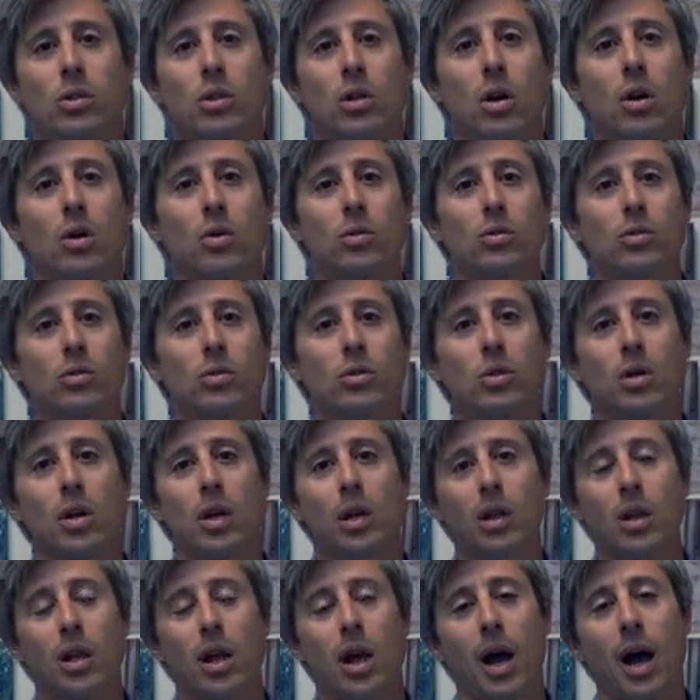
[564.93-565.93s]
loans,
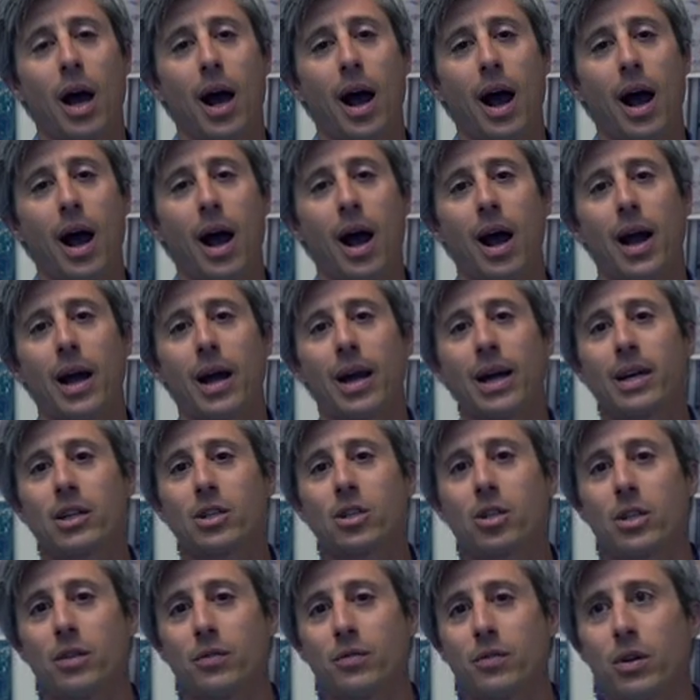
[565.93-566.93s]
I
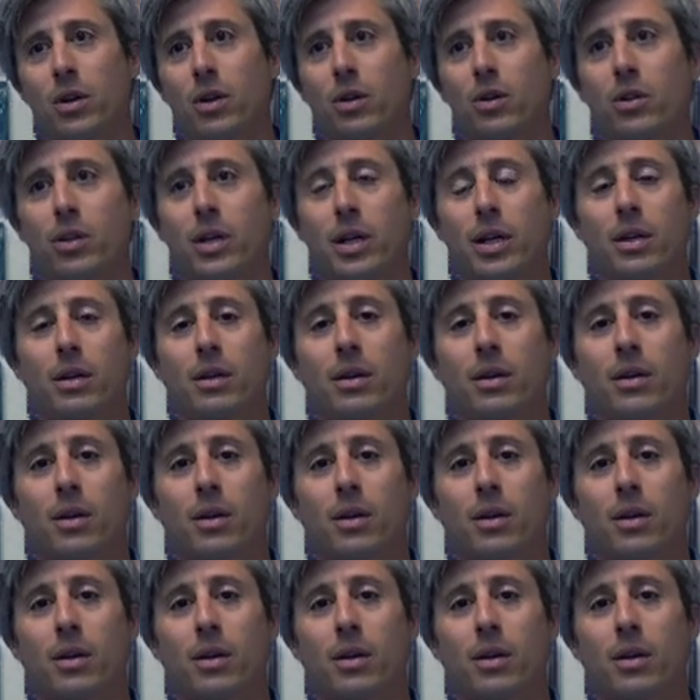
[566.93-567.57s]
actually feel that